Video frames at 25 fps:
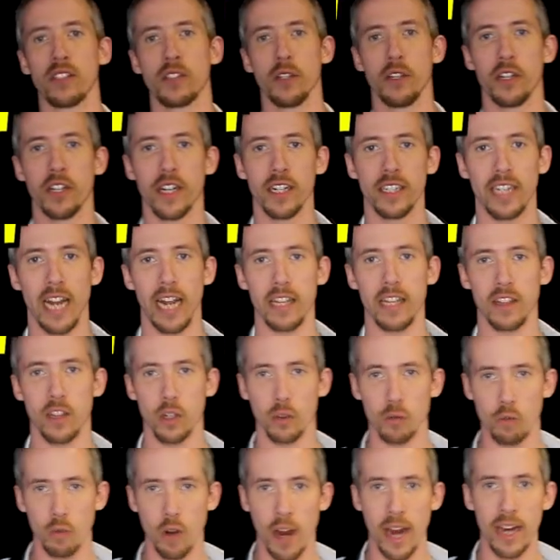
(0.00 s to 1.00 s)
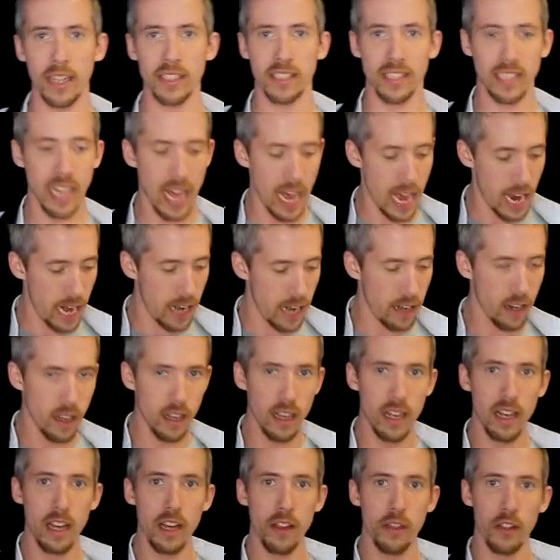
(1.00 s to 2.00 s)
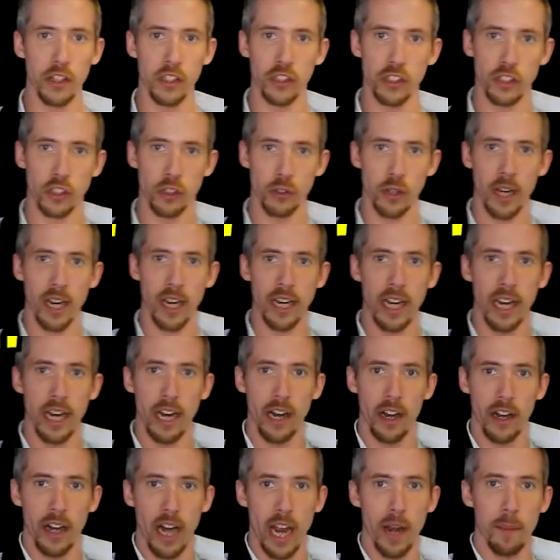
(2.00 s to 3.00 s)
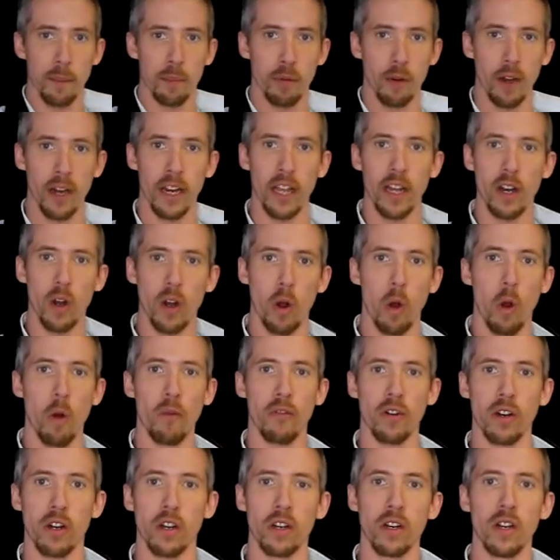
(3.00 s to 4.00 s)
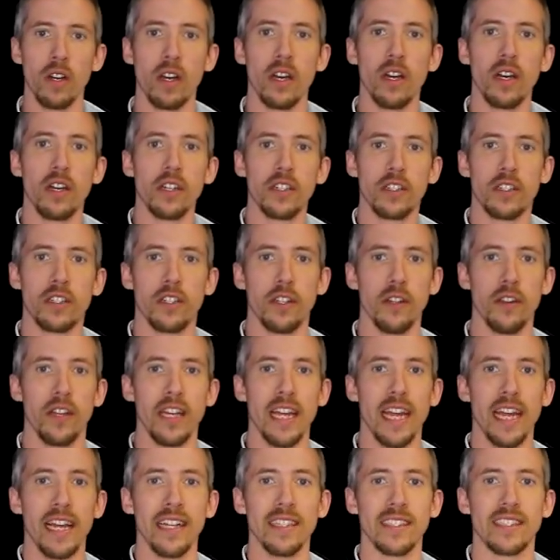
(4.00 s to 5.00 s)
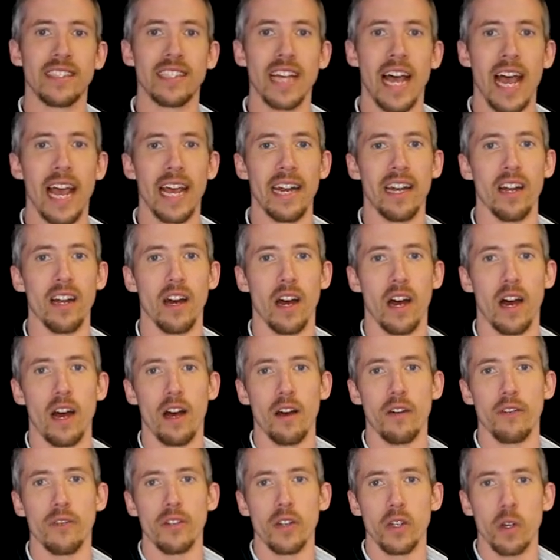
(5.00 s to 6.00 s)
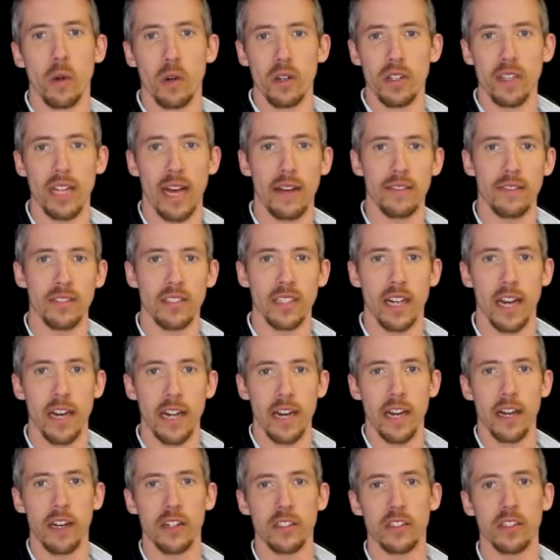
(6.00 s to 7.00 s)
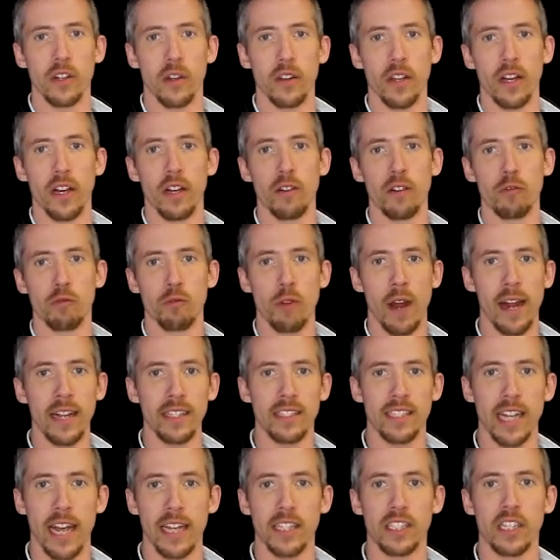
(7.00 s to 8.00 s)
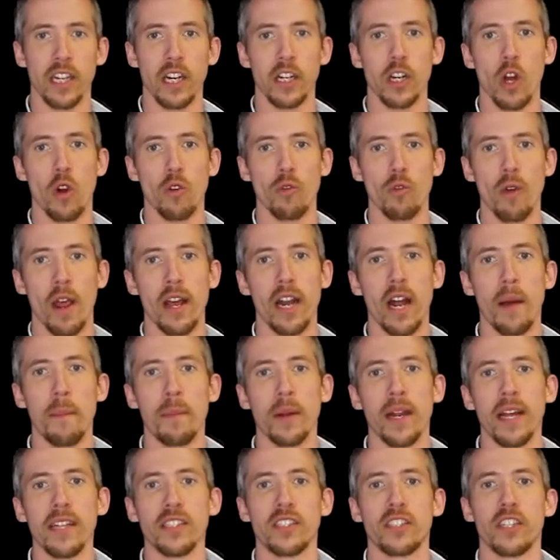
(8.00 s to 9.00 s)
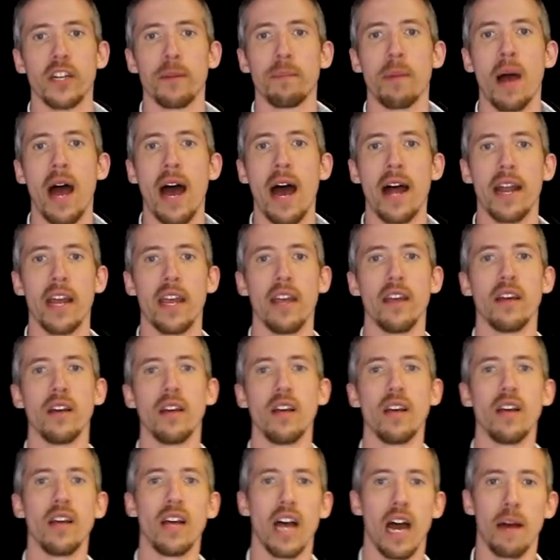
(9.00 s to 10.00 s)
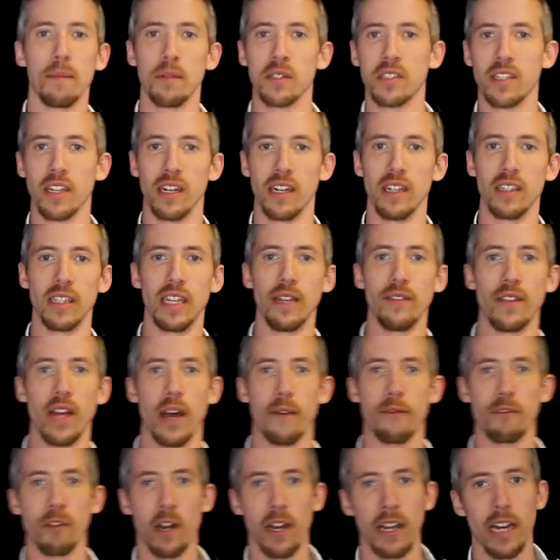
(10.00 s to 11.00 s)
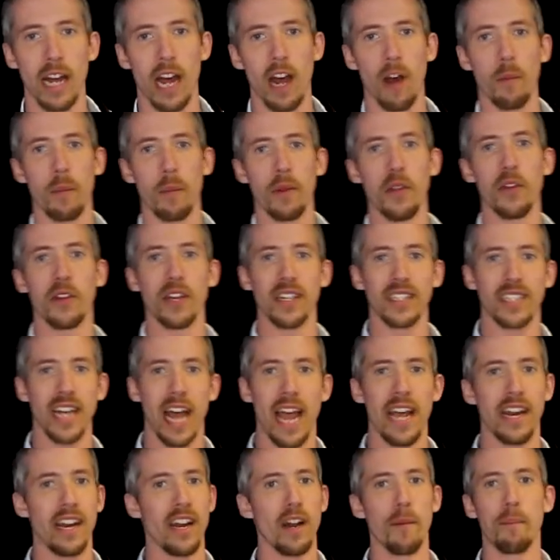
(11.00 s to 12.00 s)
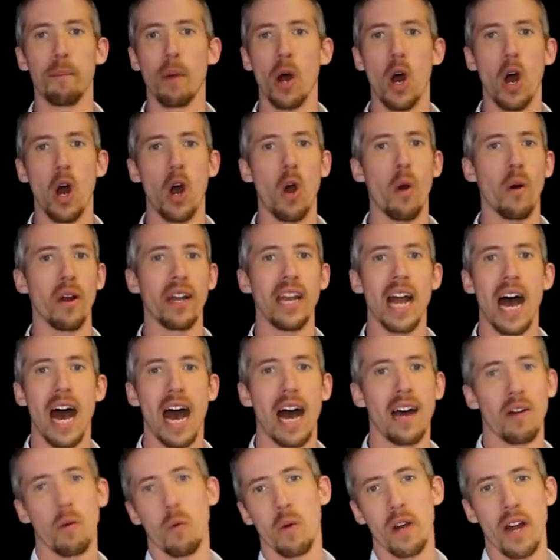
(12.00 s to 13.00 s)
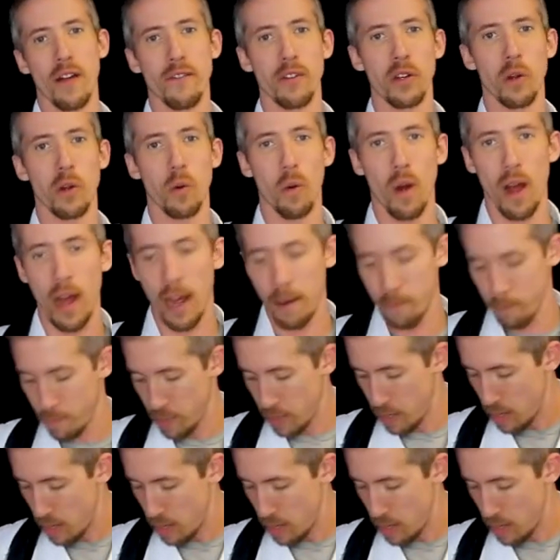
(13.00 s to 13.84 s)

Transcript: So you're going to take the right side, the string here, and bring it over to the inside of your left side here. So the right side's going to go right up against your body. I'm just going to leave that for right now, but you can tie it in a bow, a knot, whatever you want.